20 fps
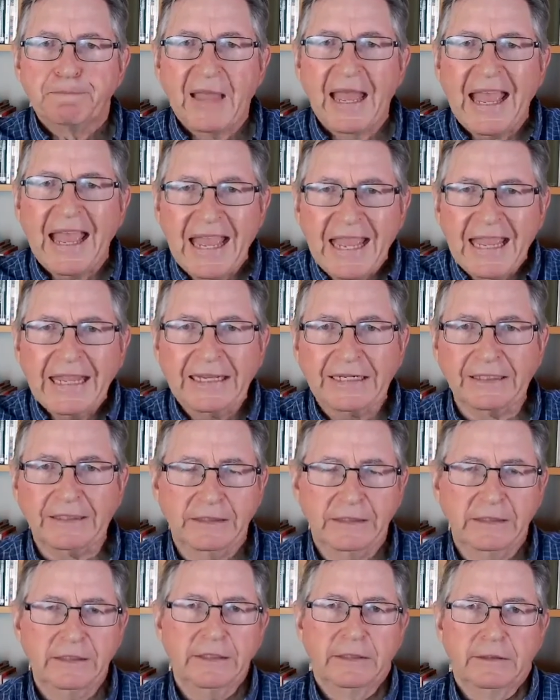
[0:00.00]

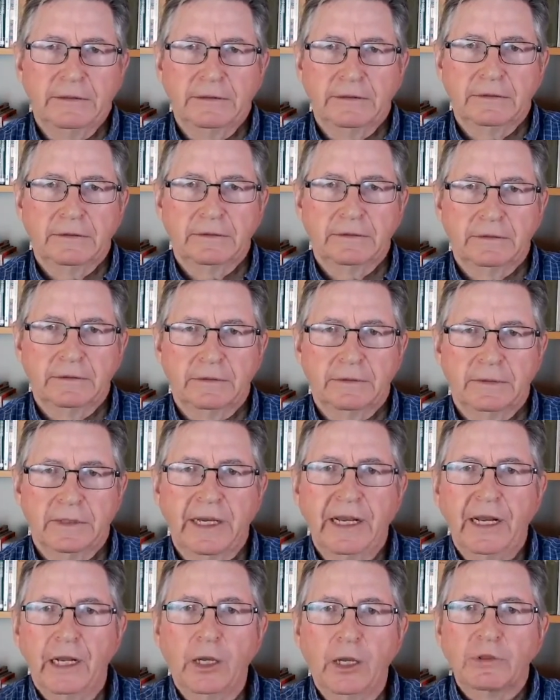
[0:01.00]
And
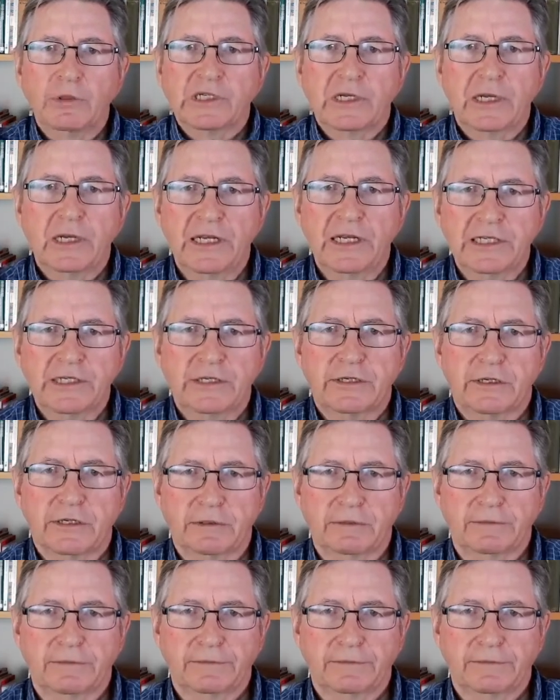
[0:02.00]
it lowers cholesterol.